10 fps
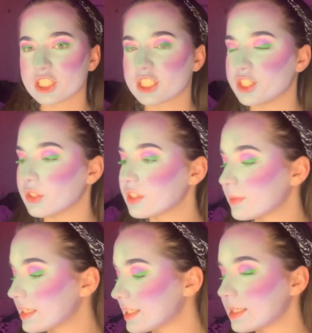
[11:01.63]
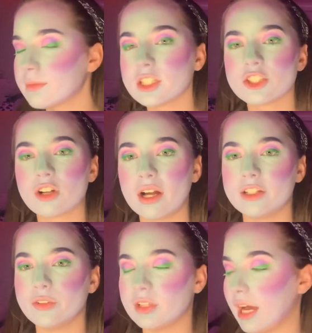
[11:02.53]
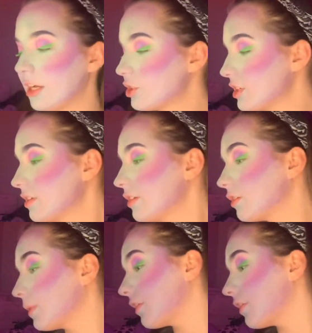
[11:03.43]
gonna do this, but I think I'm gonna try do lashes. But the